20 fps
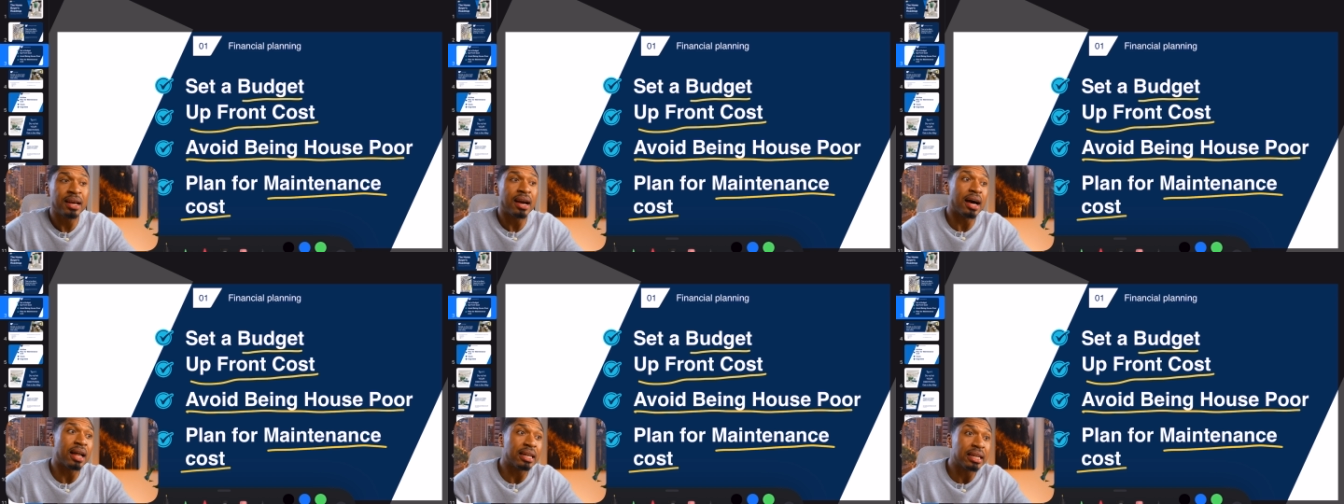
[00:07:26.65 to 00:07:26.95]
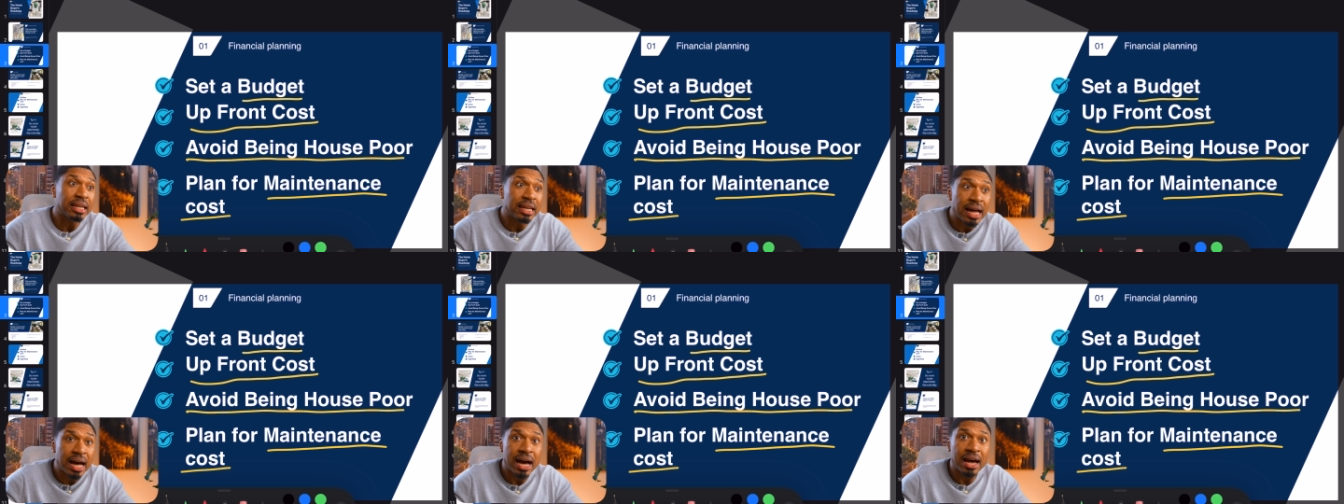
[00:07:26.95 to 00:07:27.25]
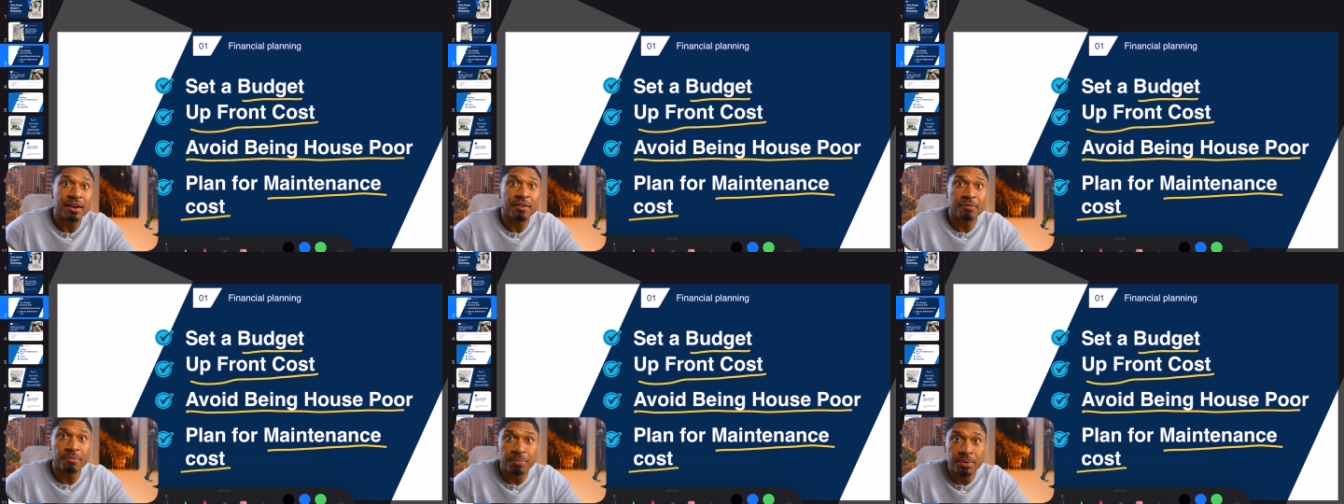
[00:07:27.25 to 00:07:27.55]
A
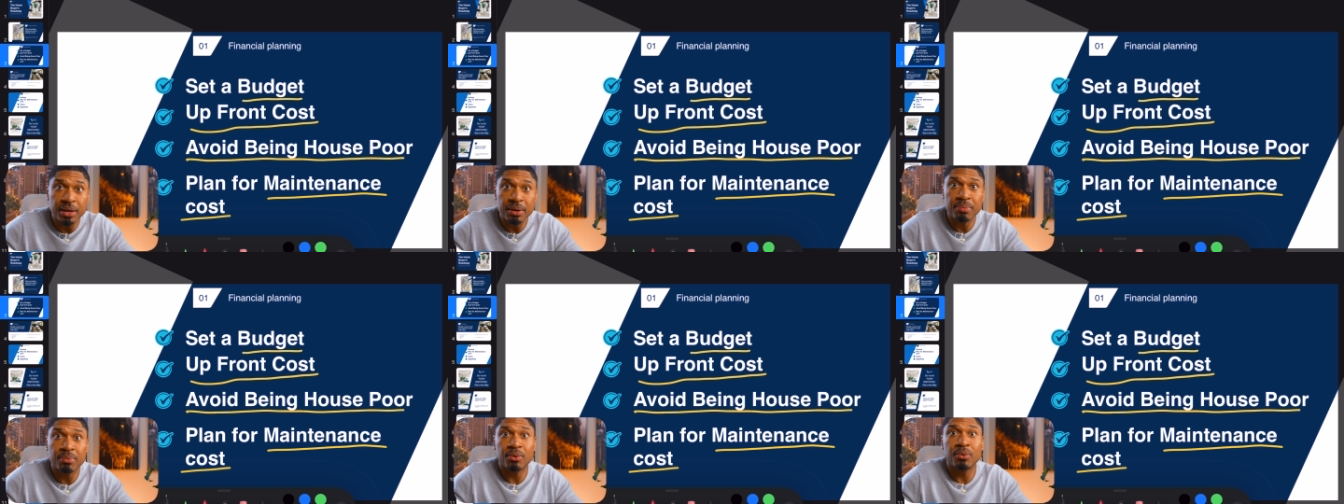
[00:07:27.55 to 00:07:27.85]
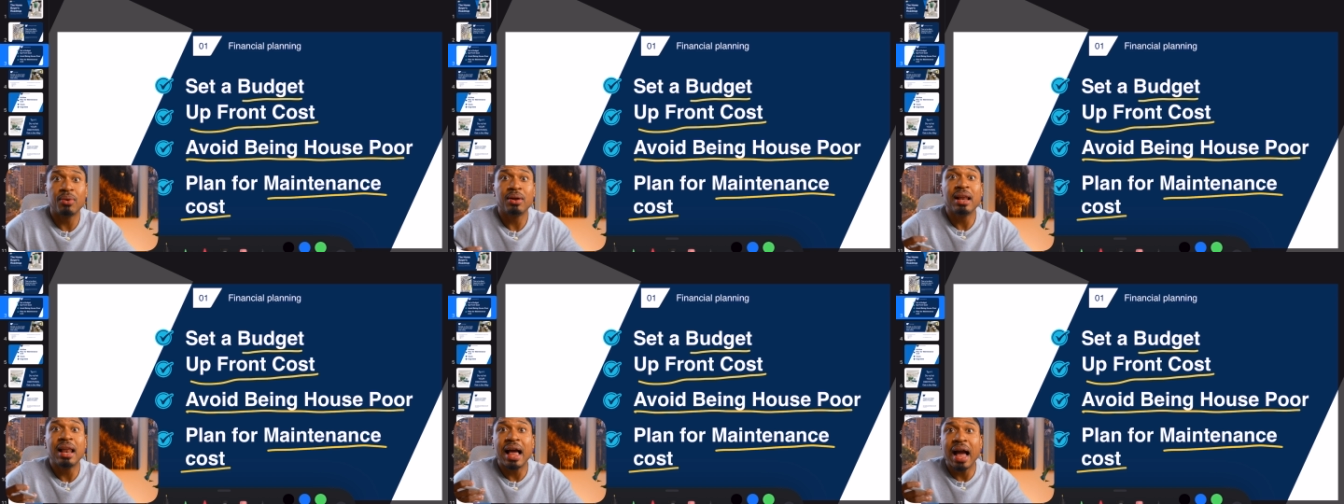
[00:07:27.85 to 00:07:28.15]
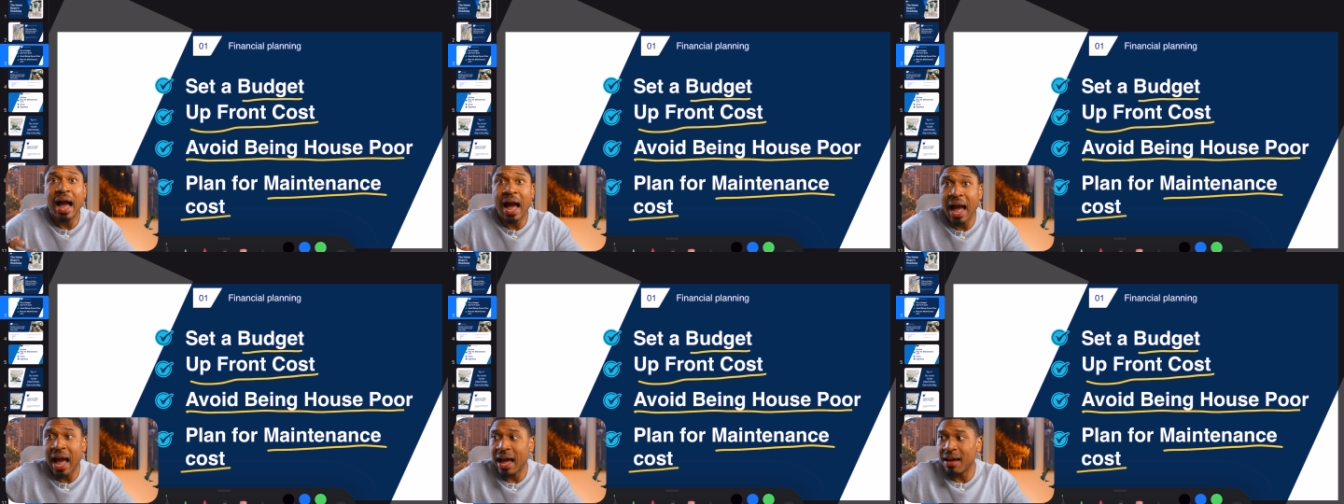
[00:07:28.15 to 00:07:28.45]
lot of people
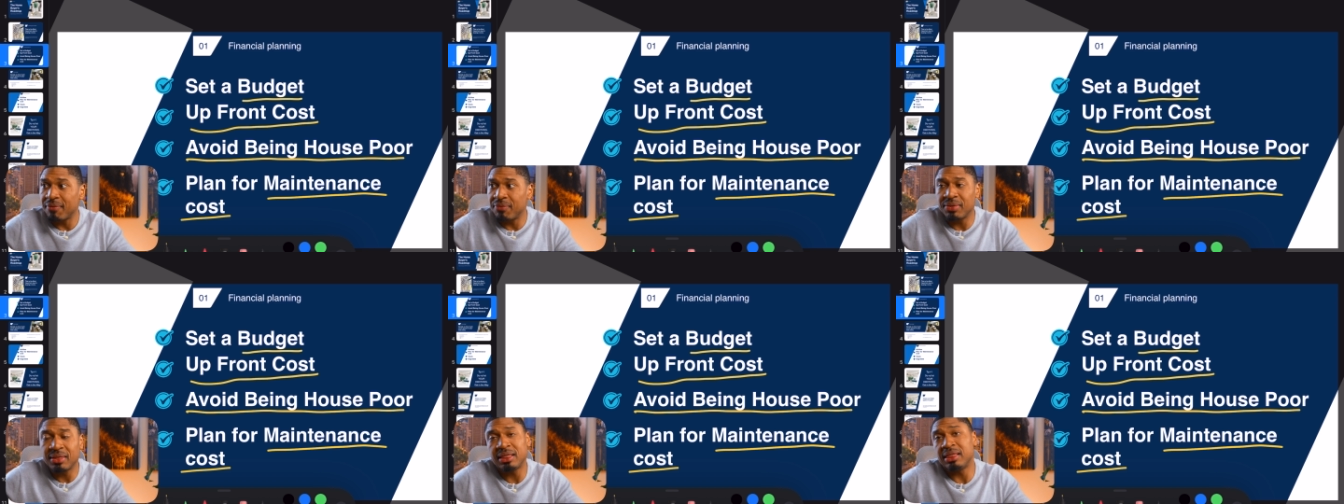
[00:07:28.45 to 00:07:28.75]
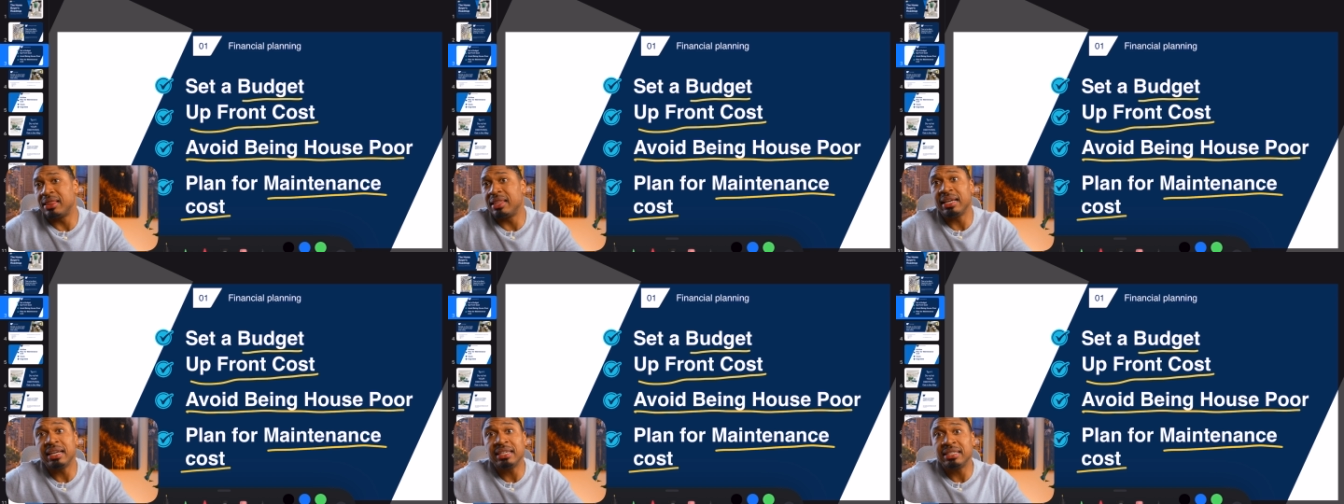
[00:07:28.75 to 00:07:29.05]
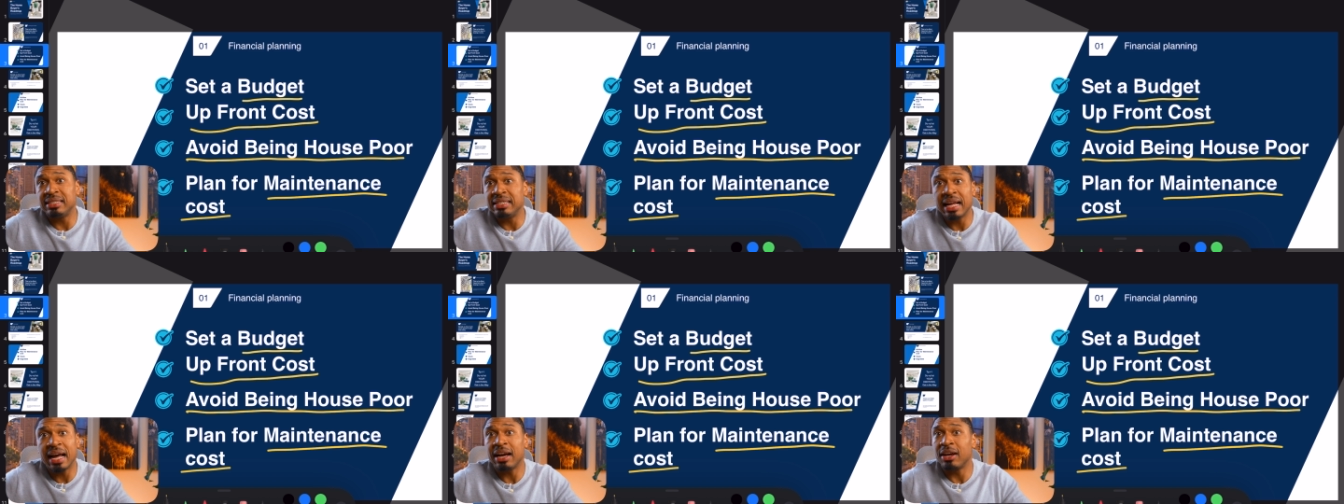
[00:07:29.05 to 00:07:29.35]
have
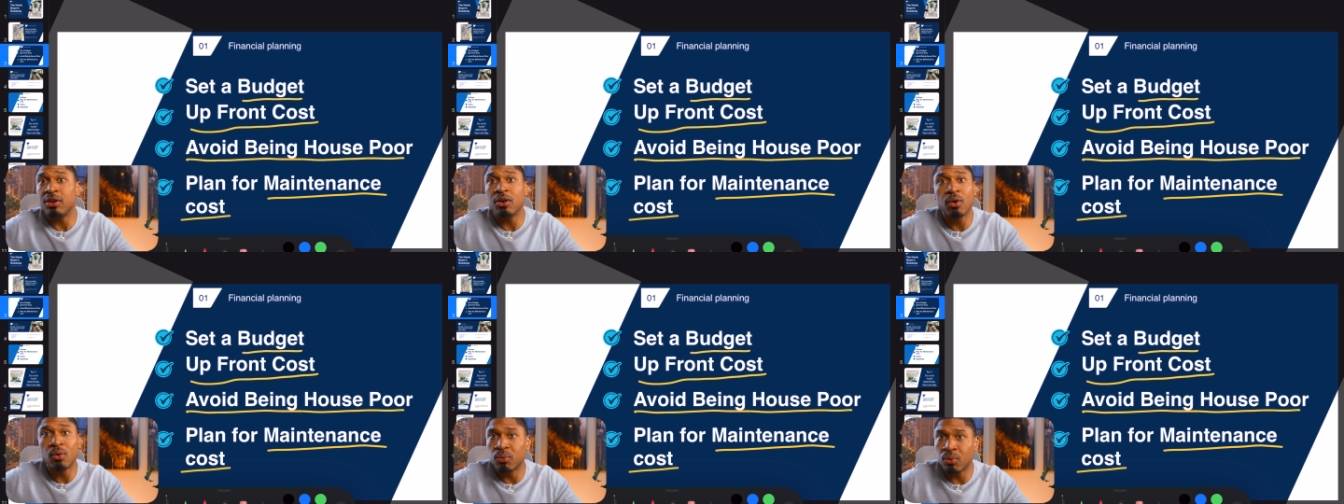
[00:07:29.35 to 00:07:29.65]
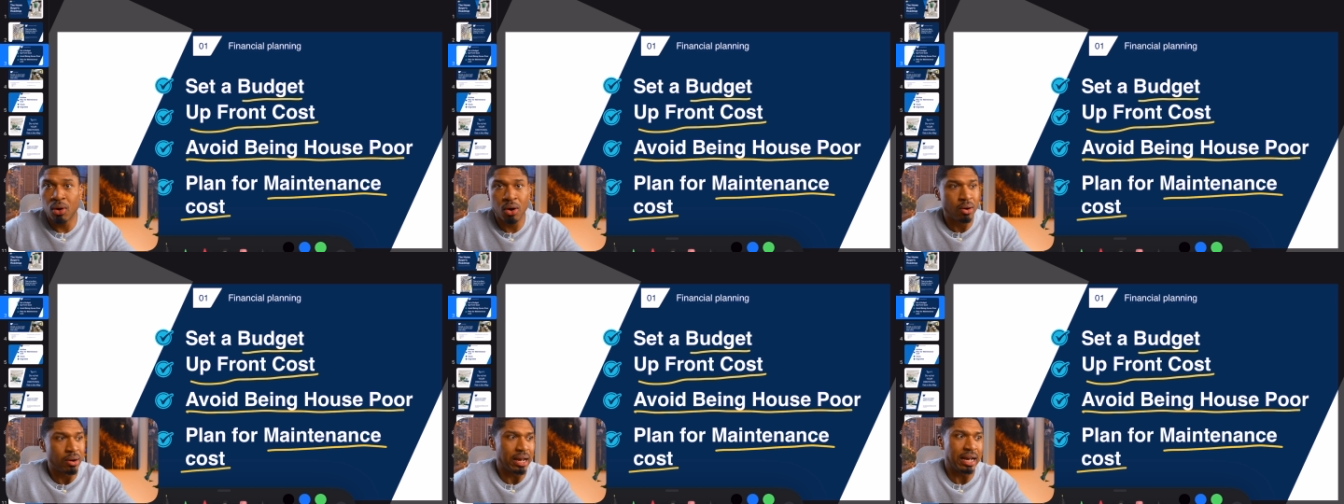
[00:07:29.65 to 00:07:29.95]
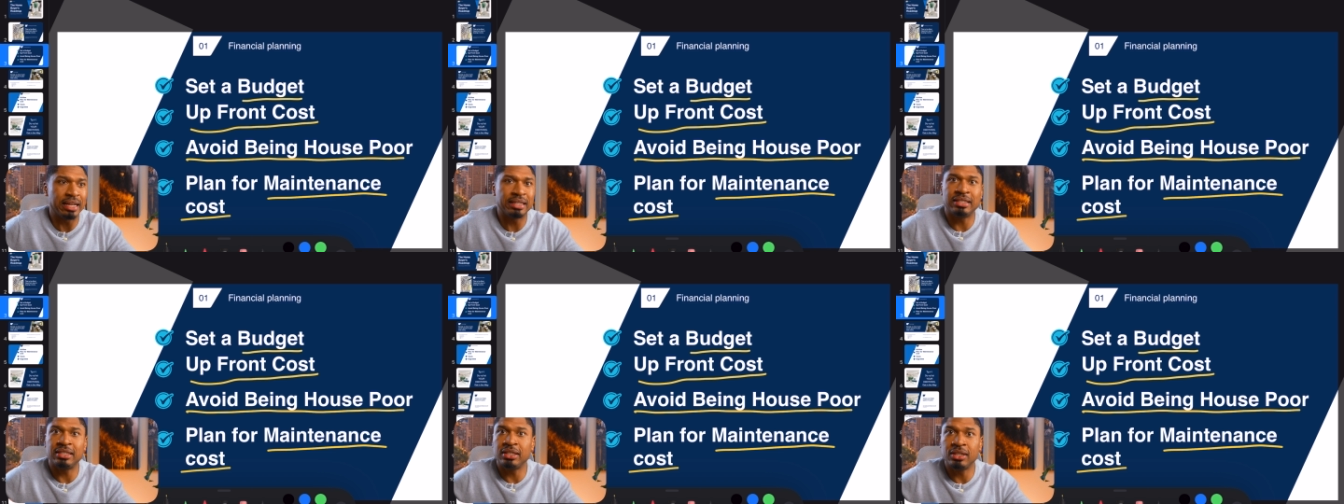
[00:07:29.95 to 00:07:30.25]
things that go wrong.
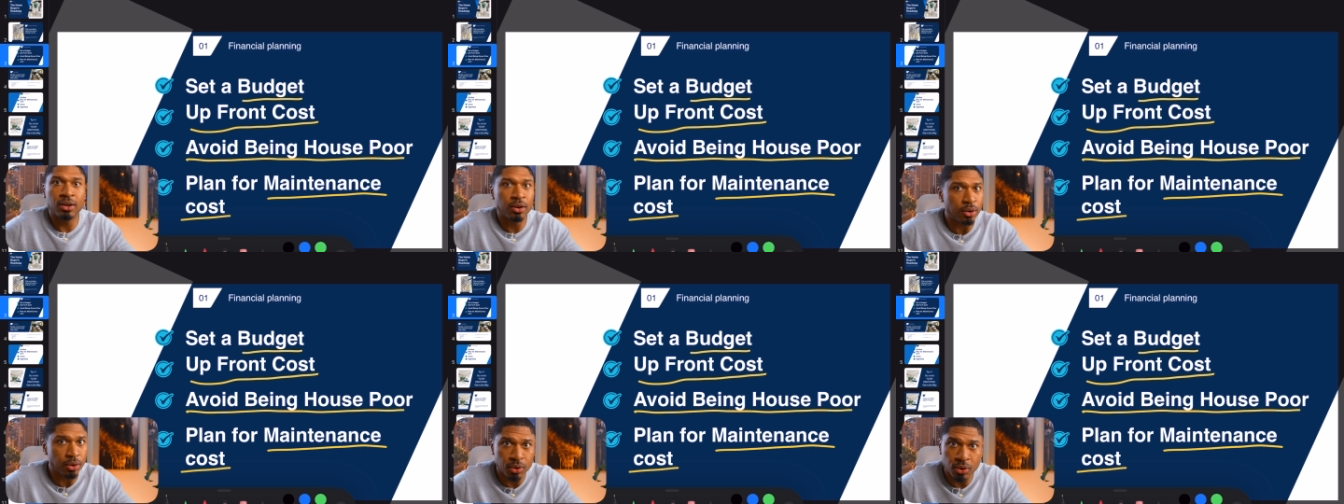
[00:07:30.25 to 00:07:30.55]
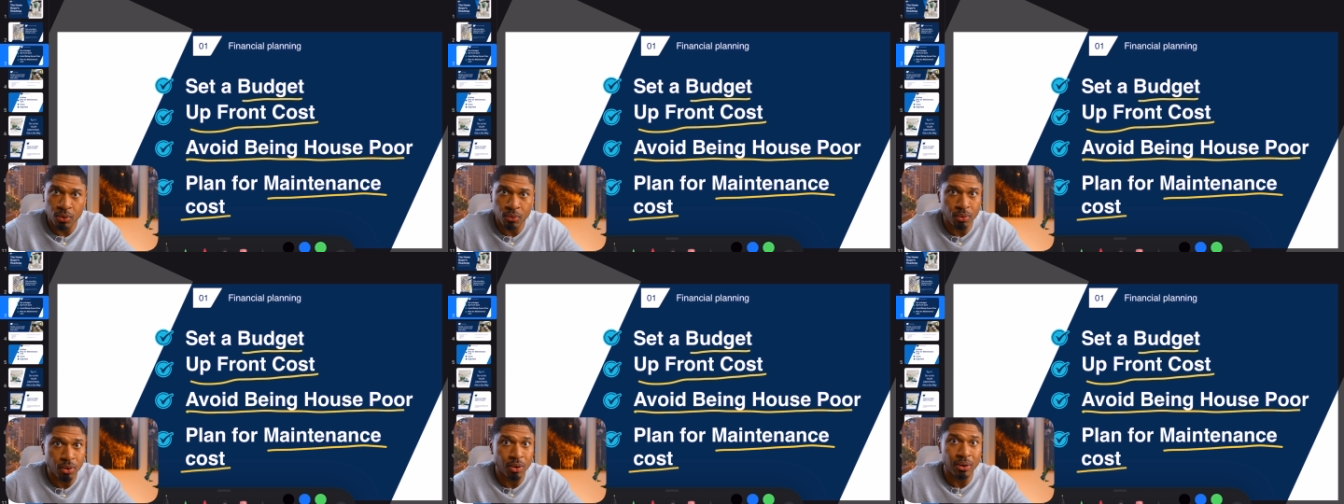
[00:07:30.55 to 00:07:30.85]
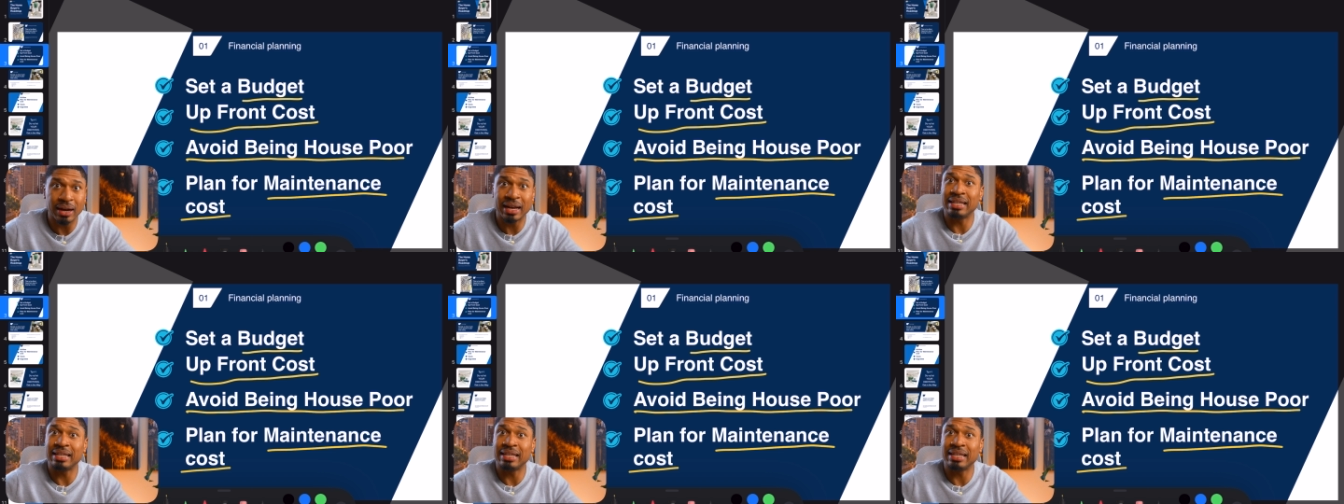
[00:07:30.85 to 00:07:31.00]
It's gonna go wrong.